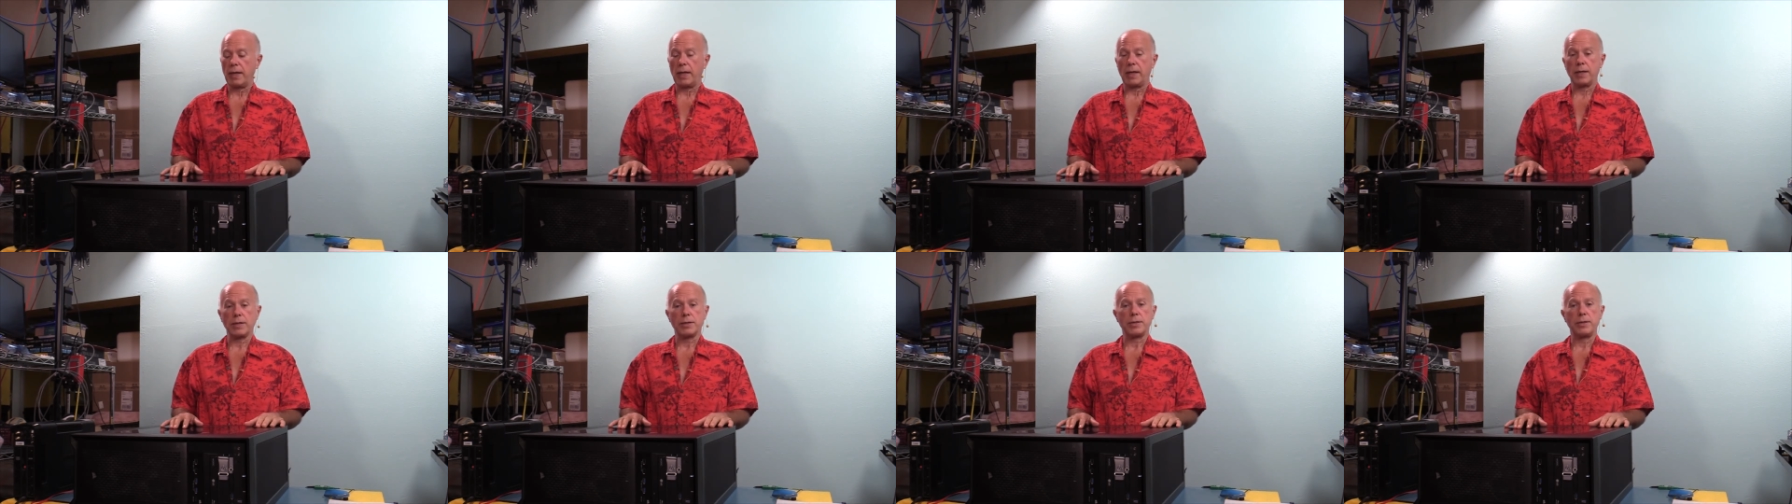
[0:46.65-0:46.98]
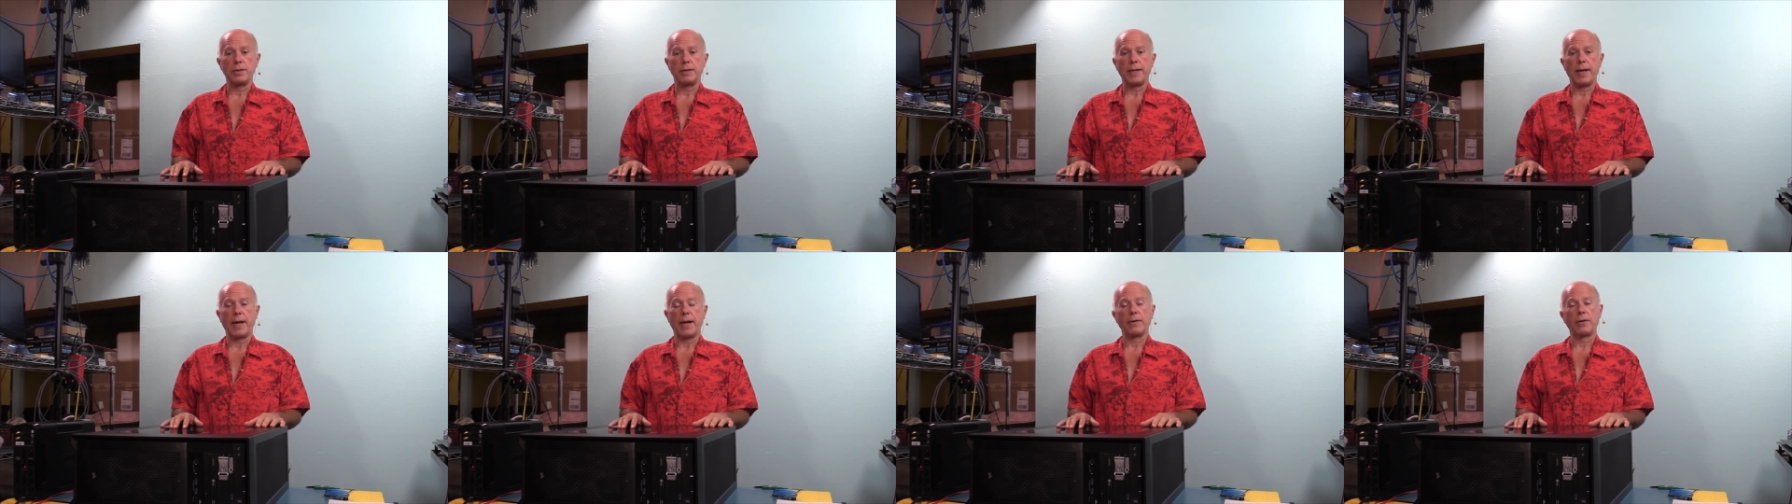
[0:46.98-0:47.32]
is to
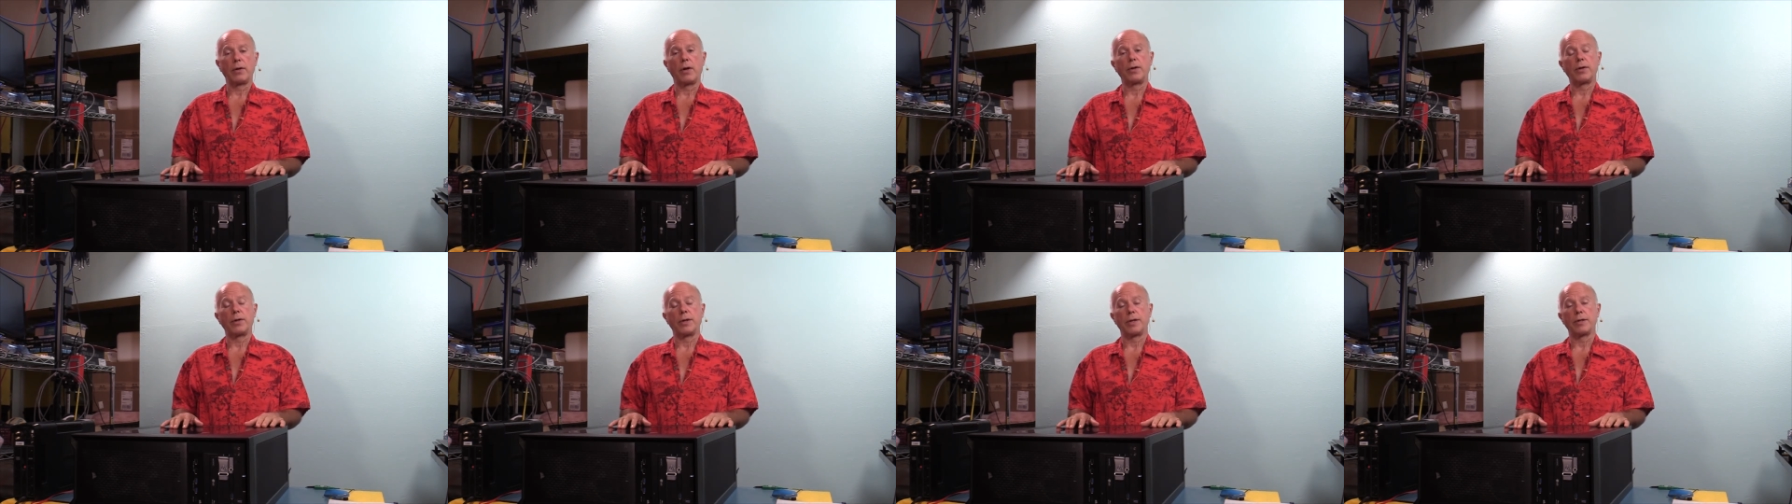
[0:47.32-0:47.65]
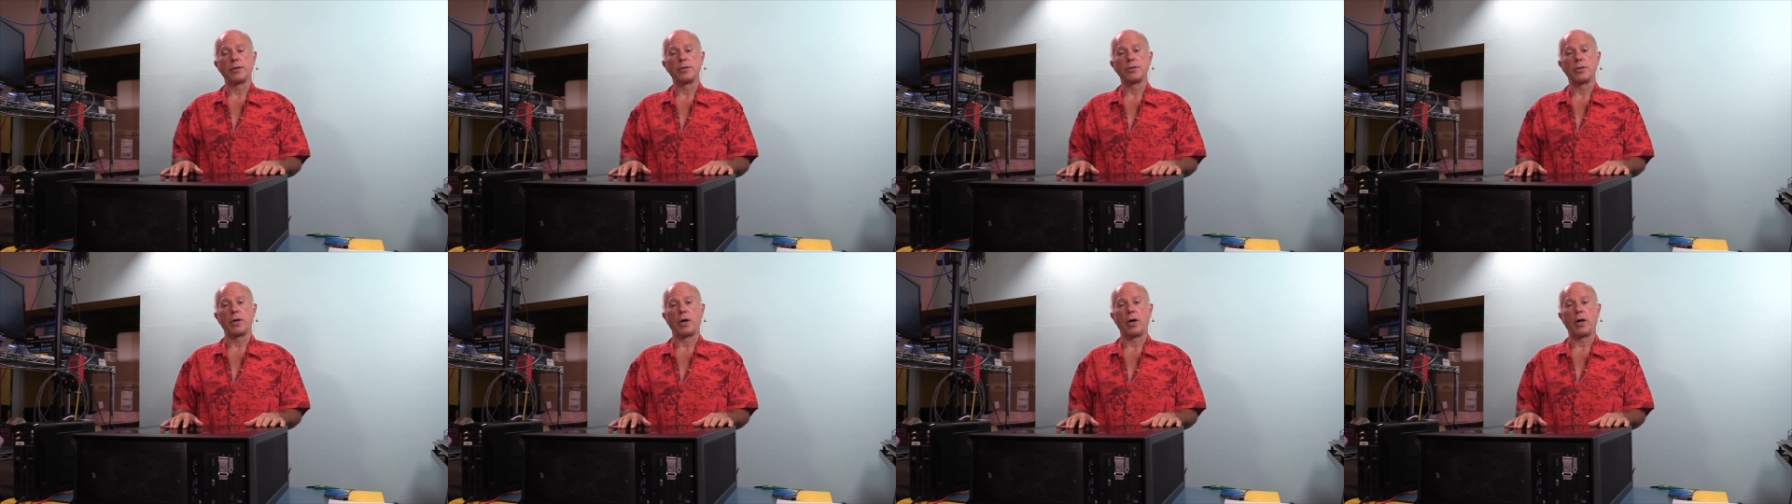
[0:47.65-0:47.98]
download and
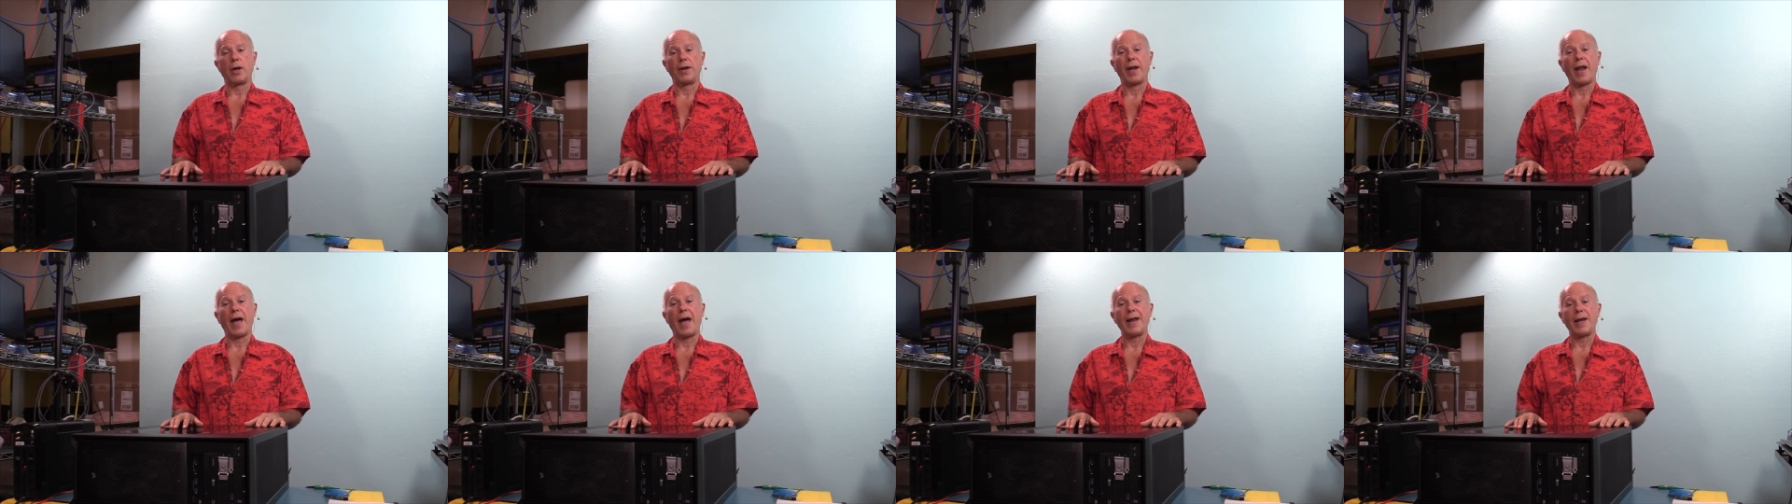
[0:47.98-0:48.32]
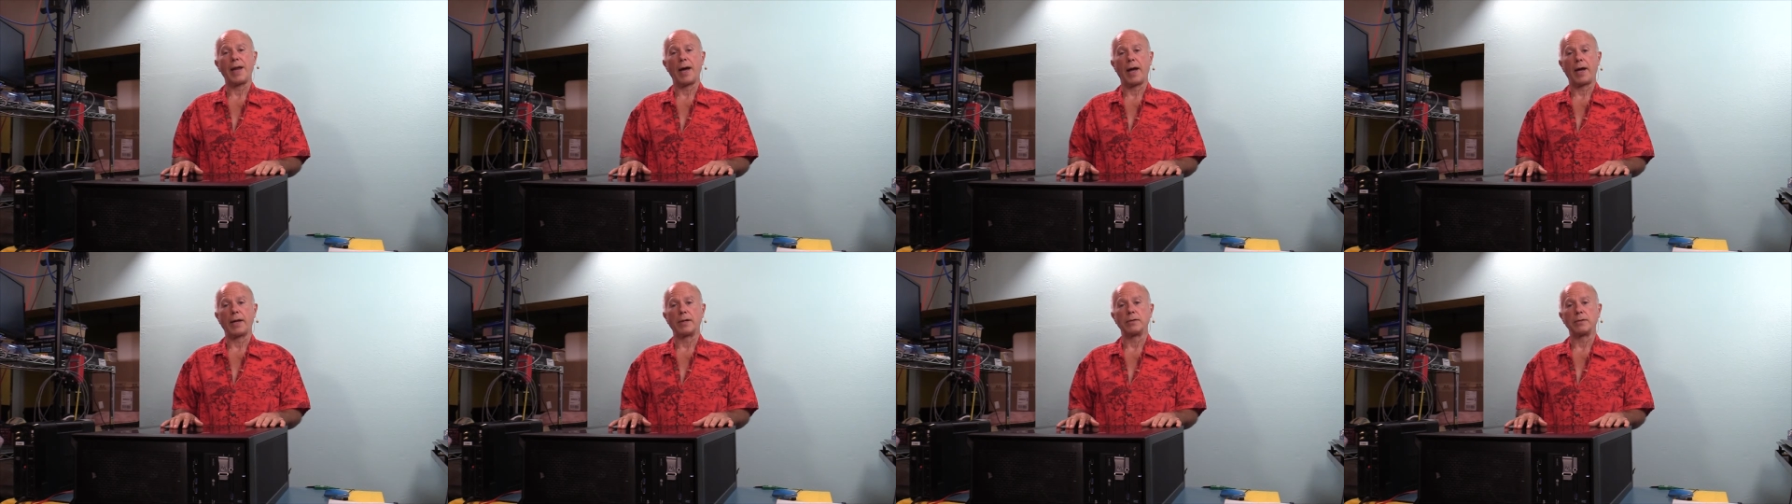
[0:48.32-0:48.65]
install
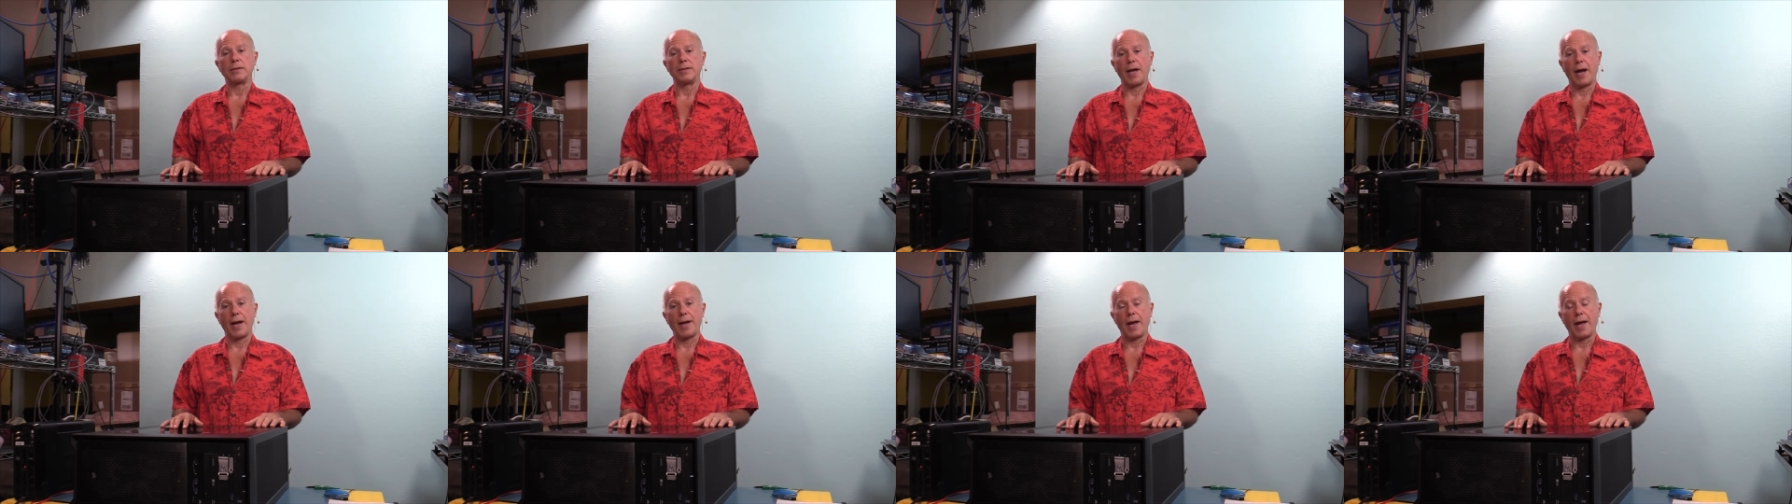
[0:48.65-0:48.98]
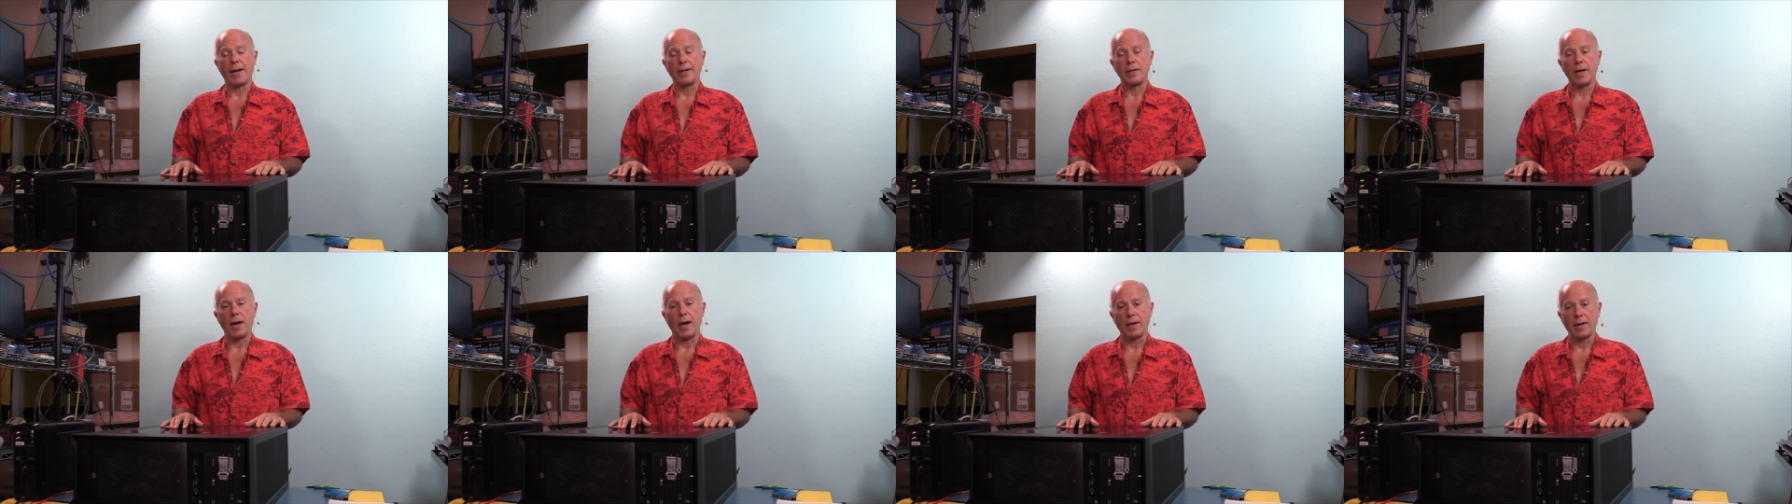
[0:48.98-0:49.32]
Ninite,
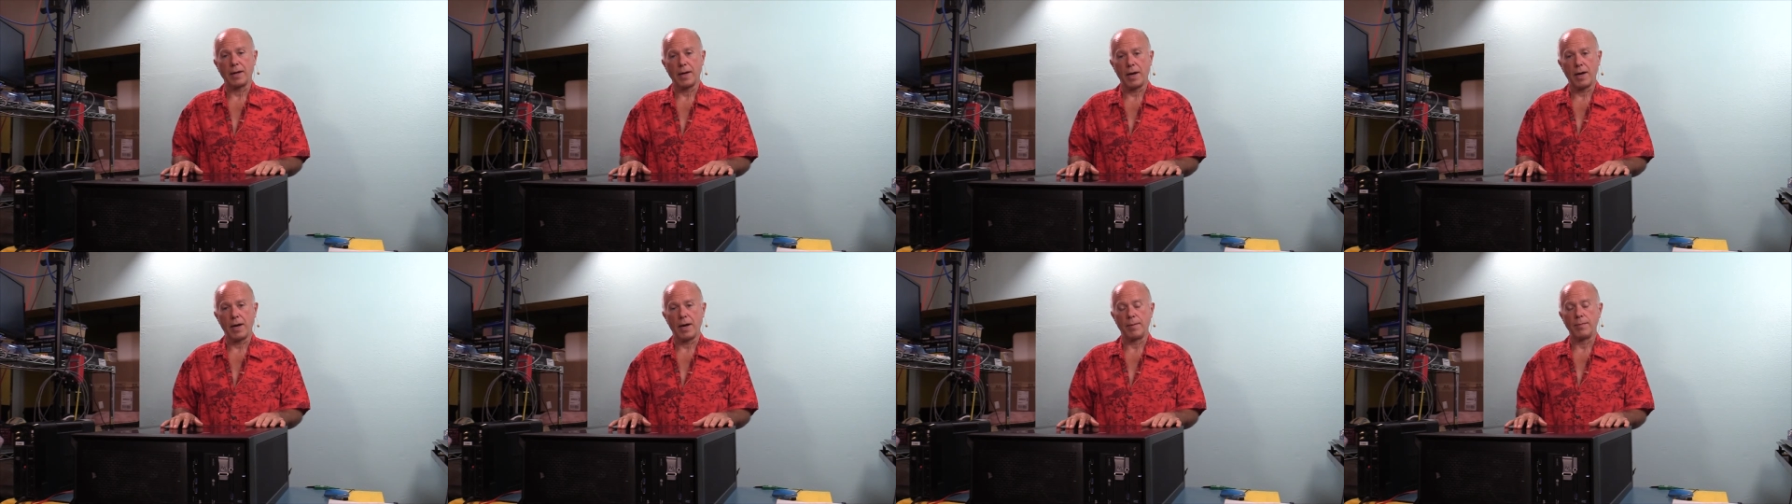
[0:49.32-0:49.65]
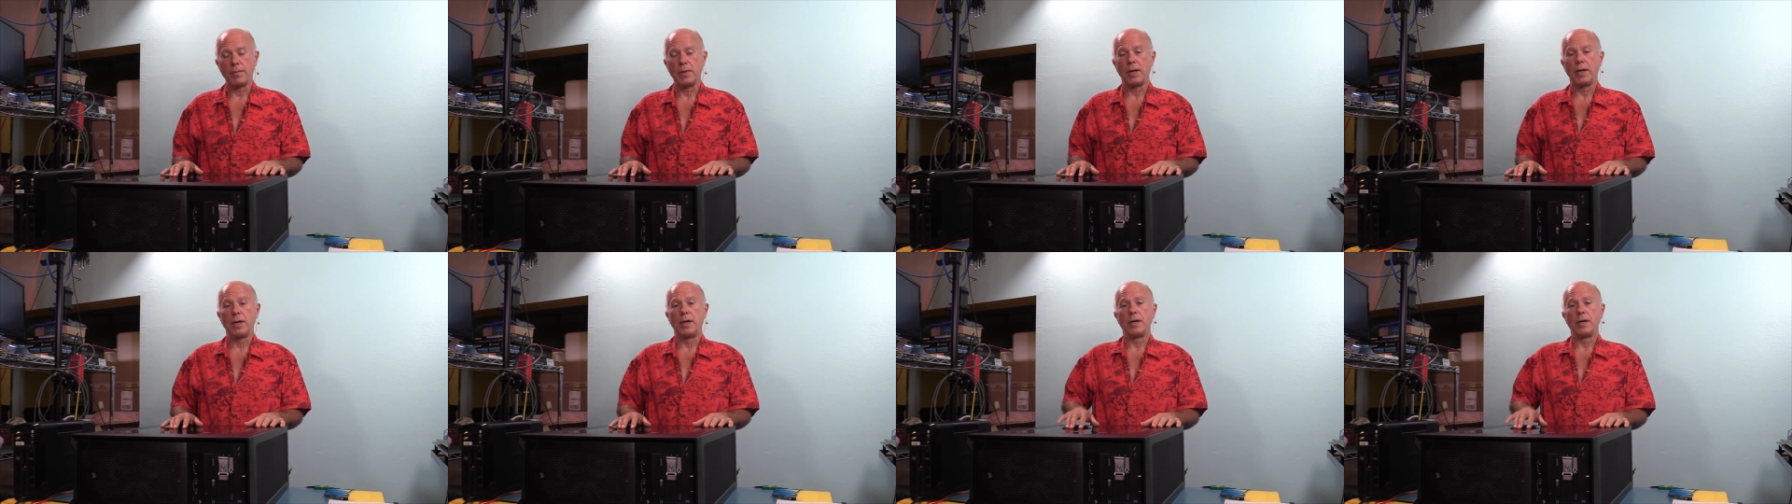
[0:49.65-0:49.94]
ninite.com,